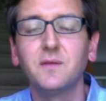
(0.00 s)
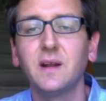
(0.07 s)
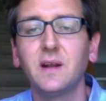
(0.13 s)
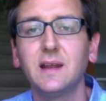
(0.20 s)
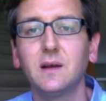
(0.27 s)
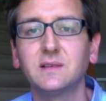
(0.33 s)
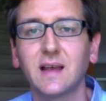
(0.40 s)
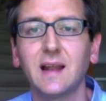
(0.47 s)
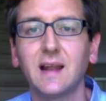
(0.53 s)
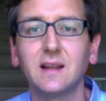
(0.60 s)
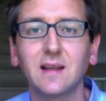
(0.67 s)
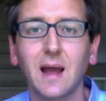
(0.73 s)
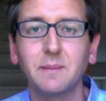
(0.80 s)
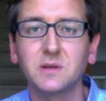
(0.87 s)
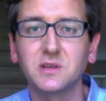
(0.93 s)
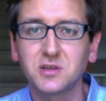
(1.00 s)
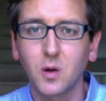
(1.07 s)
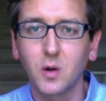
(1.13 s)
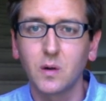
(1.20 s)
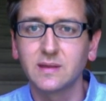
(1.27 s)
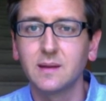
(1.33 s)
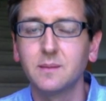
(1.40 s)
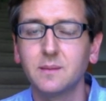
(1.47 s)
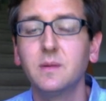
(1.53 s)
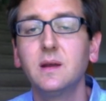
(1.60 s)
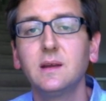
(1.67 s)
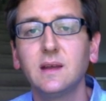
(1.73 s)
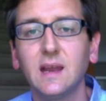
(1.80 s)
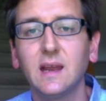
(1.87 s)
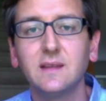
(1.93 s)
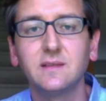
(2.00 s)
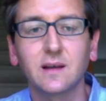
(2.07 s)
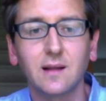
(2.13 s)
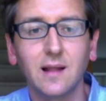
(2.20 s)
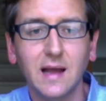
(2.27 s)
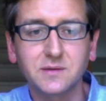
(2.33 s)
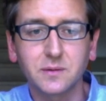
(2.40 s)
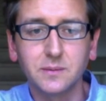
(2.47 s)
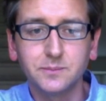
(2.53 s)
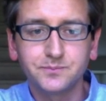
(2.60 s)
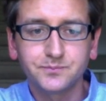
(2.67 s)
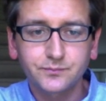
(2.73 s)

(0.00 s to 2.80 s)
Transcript: videos ahead of time and showing them in the classroom.